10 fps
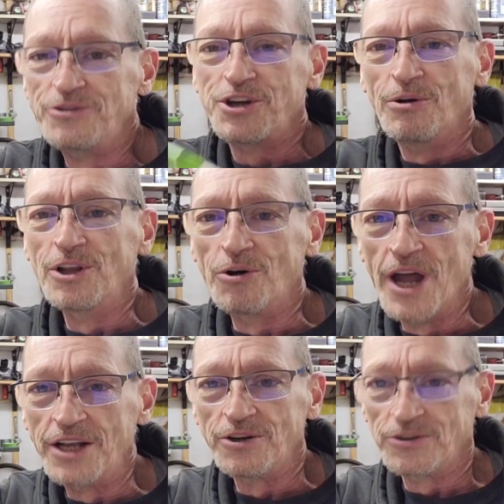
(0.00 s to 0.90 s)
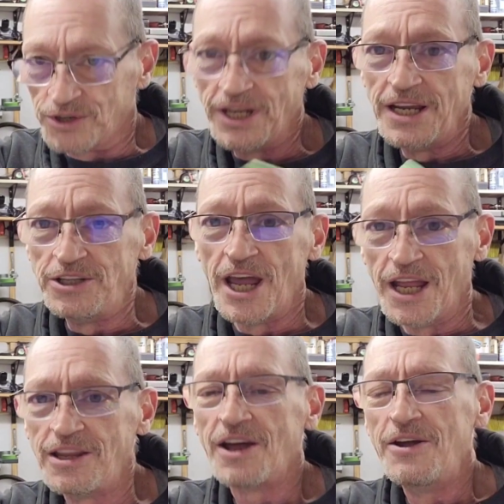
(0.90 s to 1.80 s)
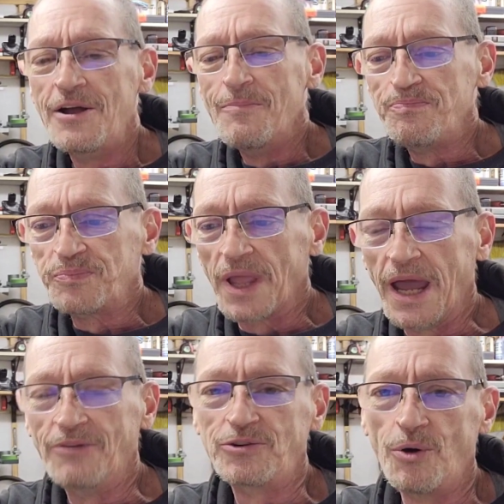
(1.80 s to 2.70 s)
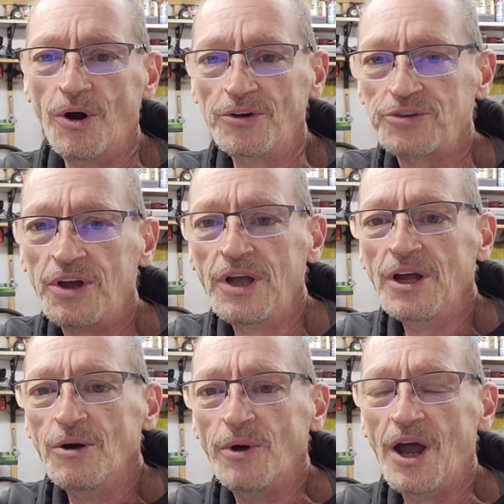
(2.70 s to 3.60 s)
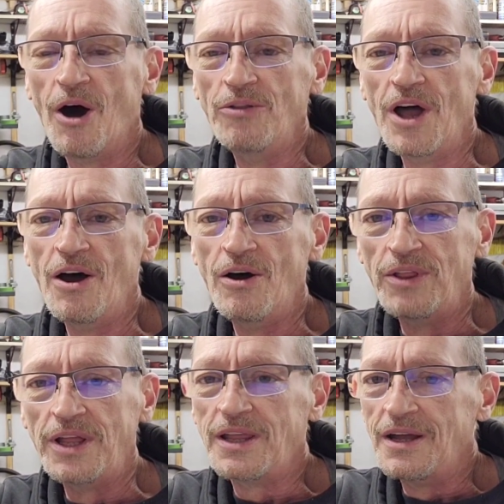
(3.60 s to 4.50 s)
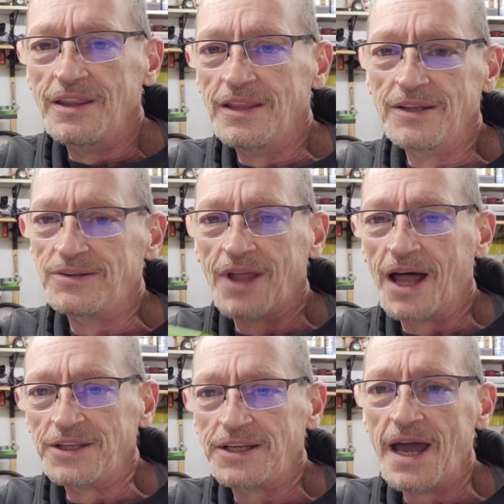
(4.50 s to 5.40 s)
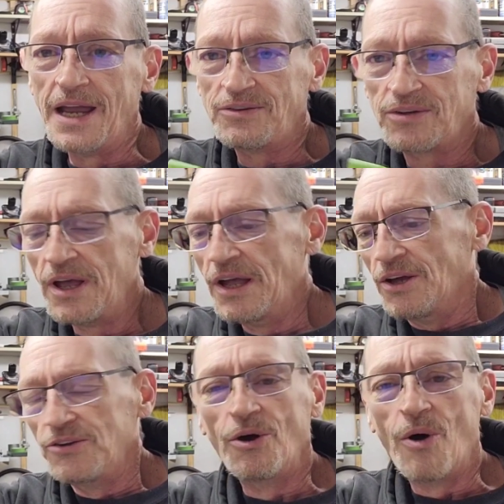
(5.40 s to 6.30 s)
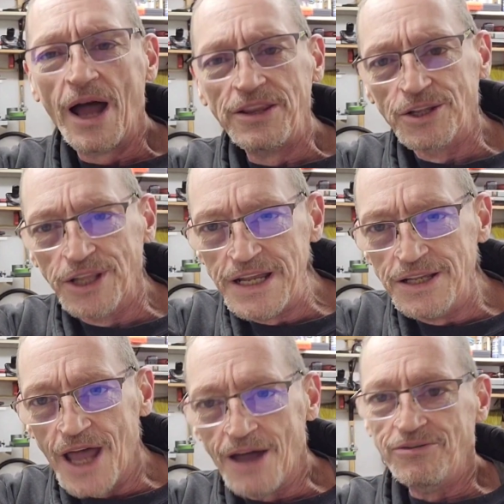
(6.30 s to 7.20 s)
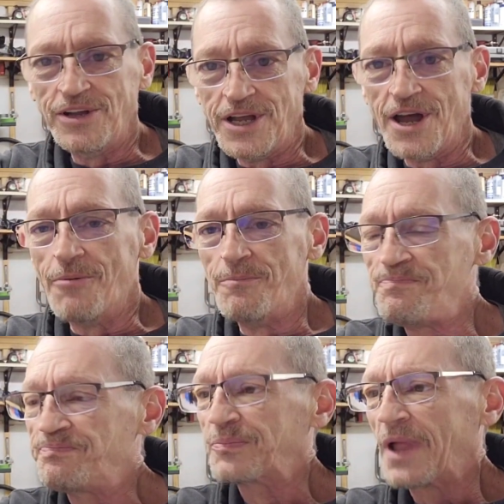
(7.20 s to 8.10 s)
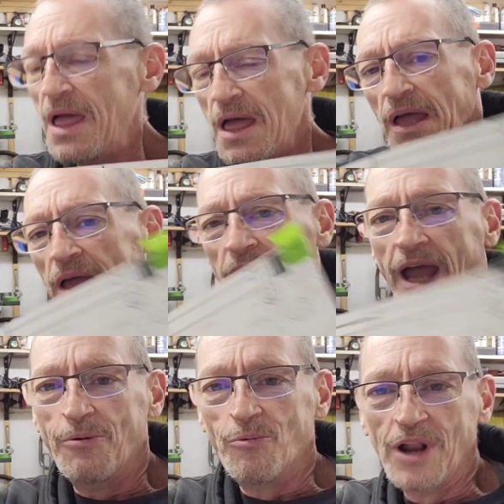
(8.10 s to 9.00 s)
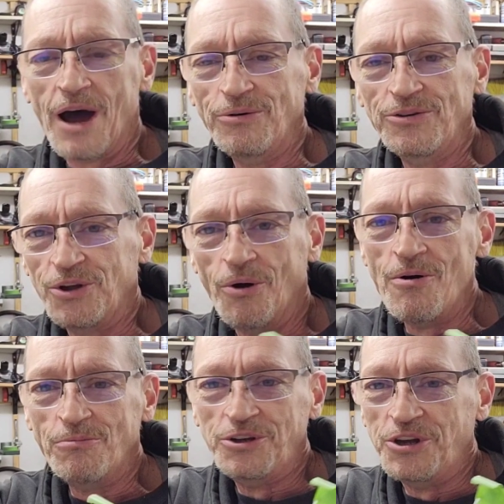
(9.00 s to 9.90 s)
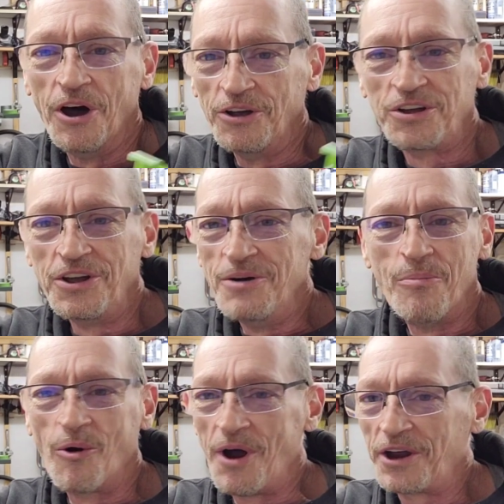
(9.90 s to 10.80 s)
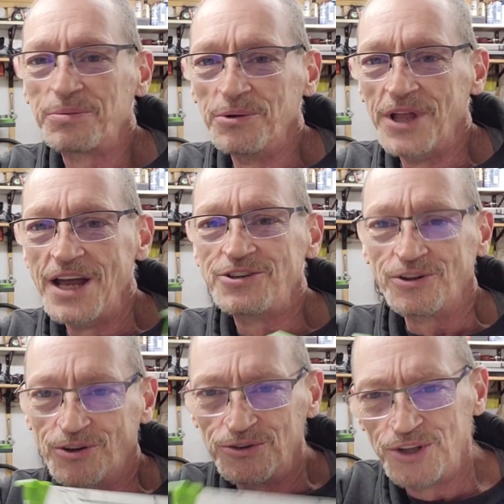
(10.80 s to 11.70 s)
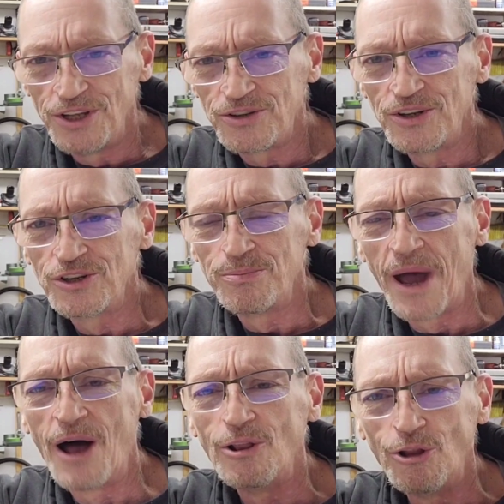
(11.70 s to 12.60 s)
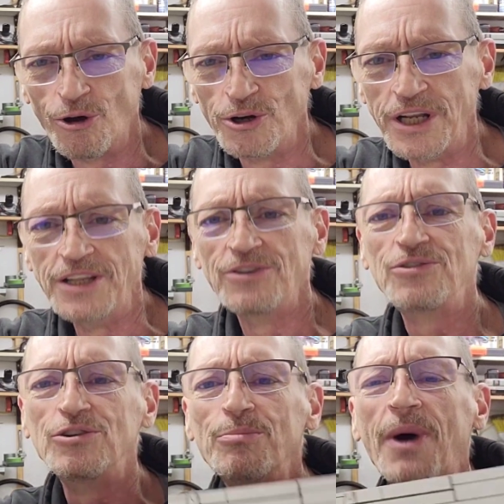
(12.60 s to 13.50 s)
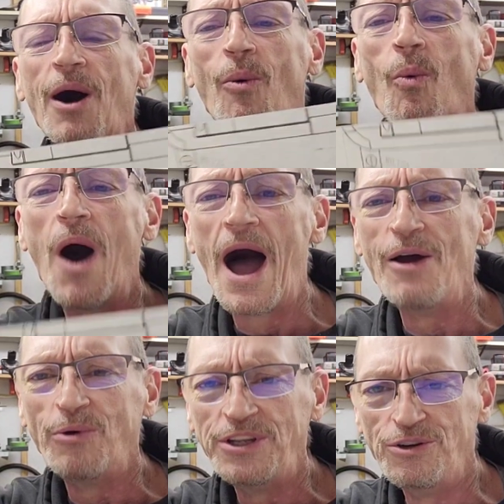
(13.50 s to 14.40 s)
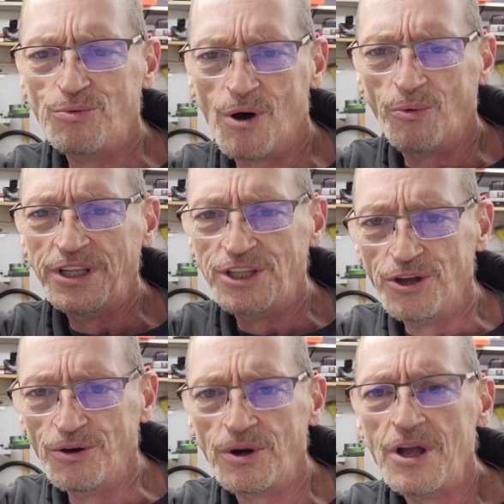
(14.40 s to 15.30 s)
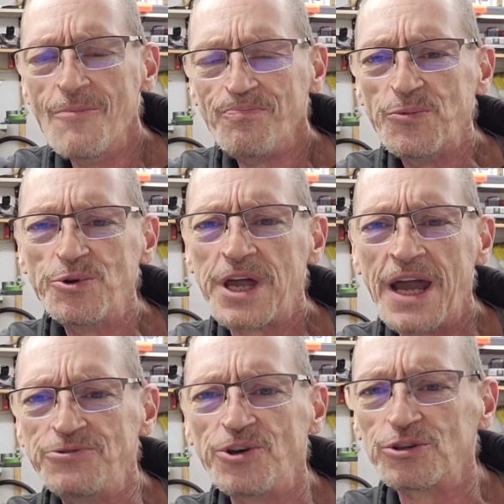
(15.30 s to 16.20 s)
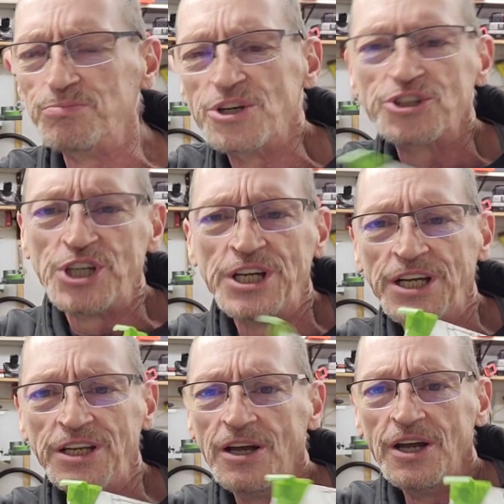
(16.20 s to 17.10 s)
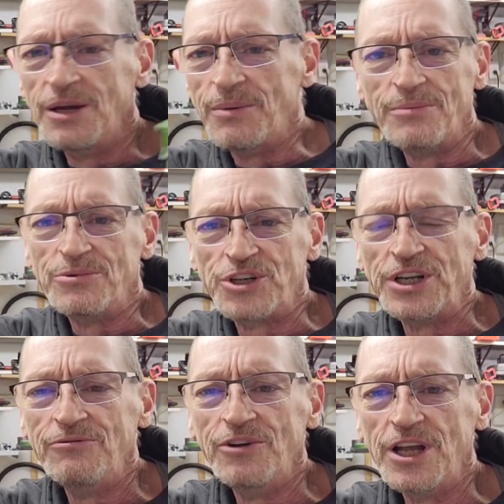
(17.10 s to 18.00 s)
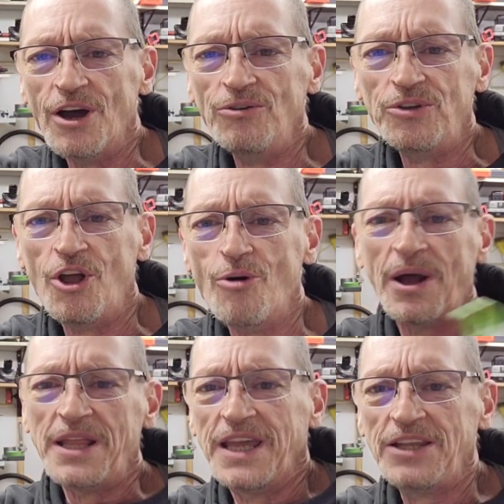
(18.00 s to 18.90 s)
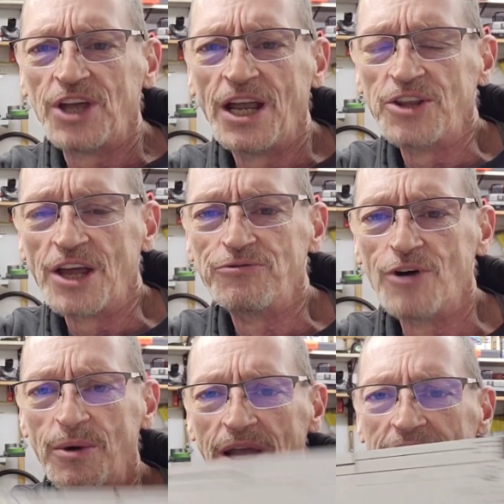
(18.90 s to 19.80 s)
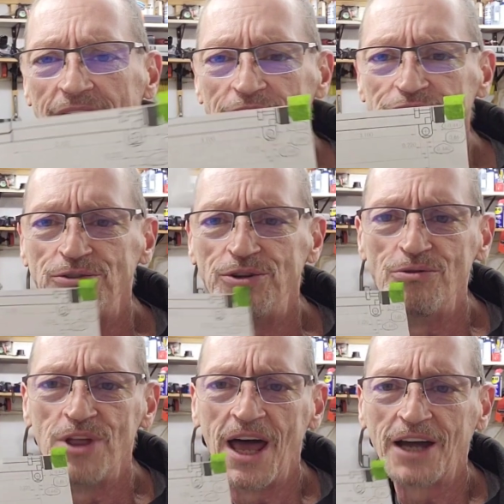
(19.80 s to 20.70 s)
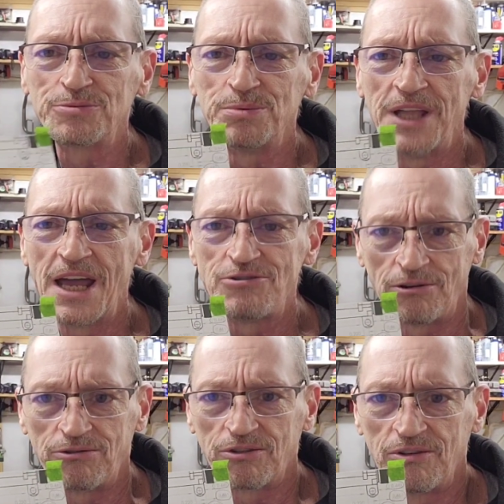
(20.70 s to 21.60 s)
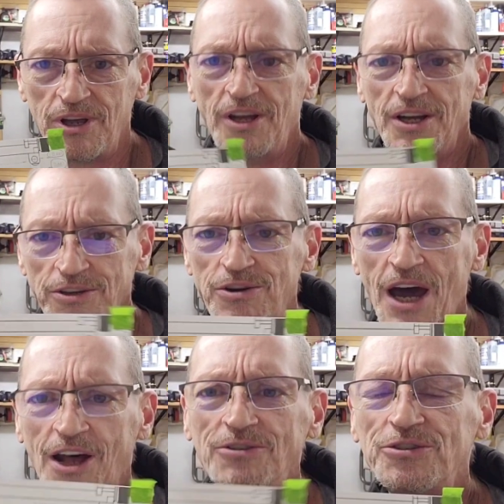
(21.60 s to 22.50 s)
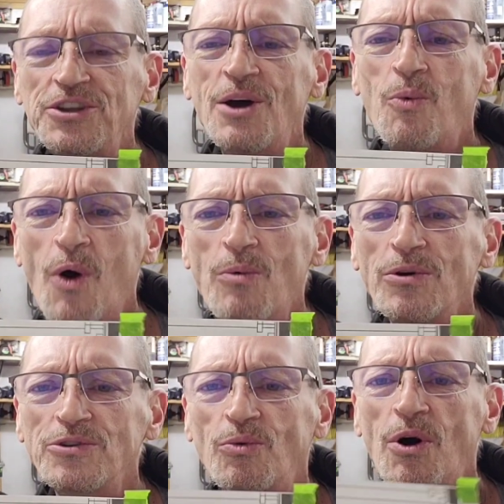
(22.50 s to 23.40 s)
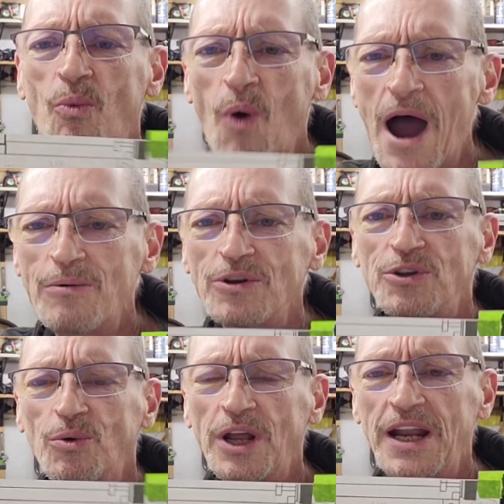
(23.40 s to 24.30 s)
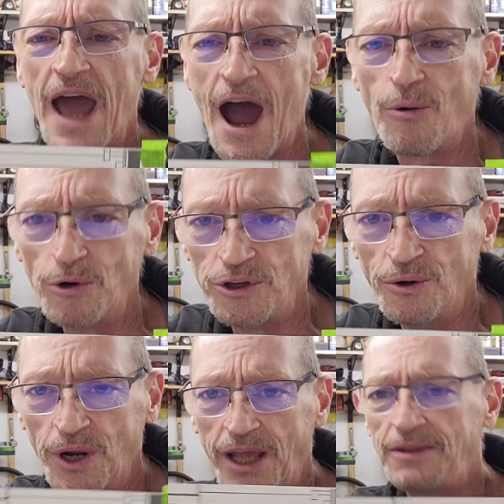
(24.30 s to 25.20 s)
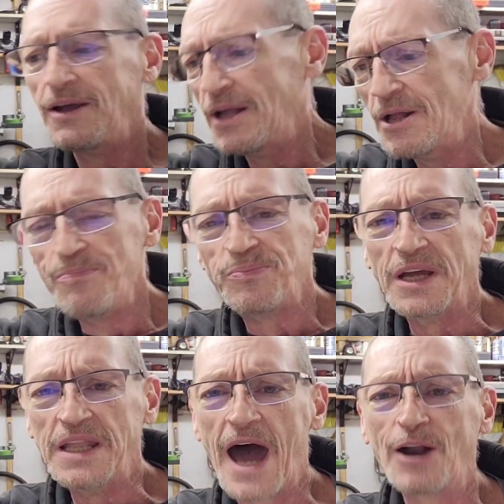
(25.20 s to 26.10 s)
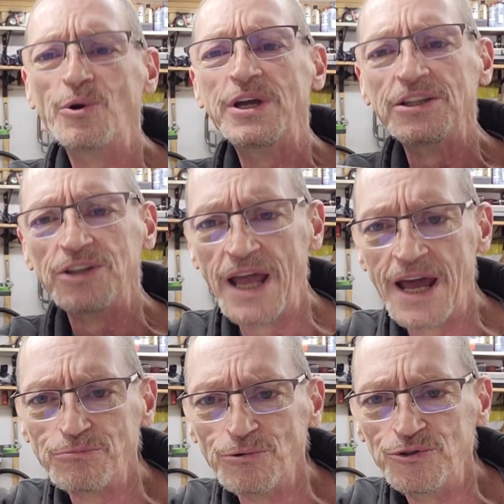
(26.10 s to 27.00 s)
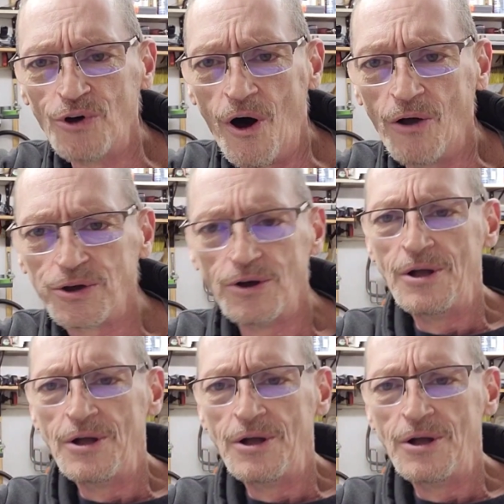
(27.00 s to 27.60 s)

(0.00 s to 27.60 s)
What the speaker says: show a little ignorance, and he did. And of course, we all know that that's not the case. So I deleted that video. And what I was doing was just more explanation, because this is about learning. This is about why we do what we do. You can't just machine and make machining videos and nobody gets anything from it unless you do the explanations. You got to understand what we're doing, why we're doing it, and how we're doing it. And how do we get to the end result?